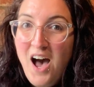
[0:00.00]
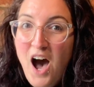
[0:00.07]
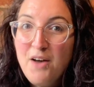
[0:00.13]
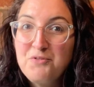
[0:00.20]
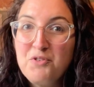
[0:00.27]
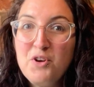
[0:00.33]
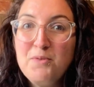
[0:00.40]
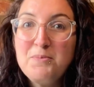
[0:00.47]

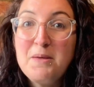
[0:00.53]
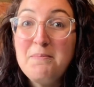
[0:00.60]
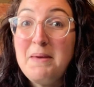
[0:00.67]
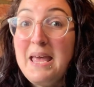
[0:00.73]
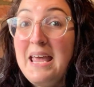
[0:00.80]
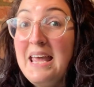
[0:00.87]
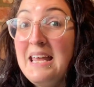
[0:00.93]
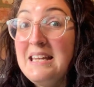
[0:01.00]
I've grouped them
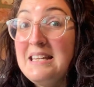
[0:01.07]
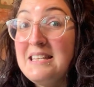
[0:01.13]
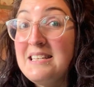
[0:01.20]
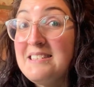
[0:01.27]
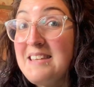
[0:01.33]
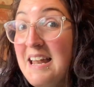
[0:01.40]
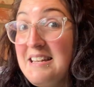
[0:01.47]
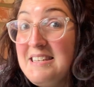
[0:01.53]
in the
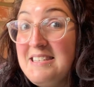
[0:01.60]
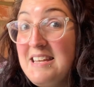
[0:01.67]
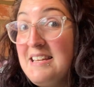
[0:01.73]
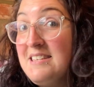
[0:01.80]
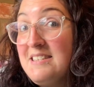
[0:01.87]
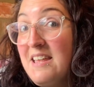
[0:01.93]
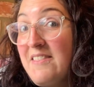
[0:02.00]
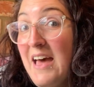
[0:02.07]

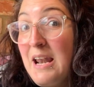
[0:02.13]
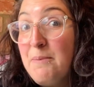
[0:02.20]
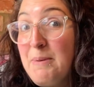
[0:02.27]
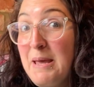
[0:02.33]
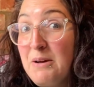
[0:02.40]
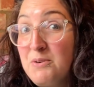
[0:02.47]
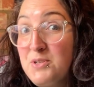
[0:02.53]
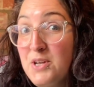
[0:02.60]
senses that they'll
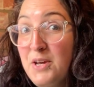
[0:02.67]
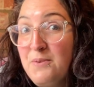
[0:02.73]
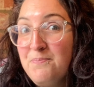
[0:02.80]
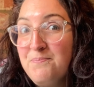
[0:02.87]
appeal to.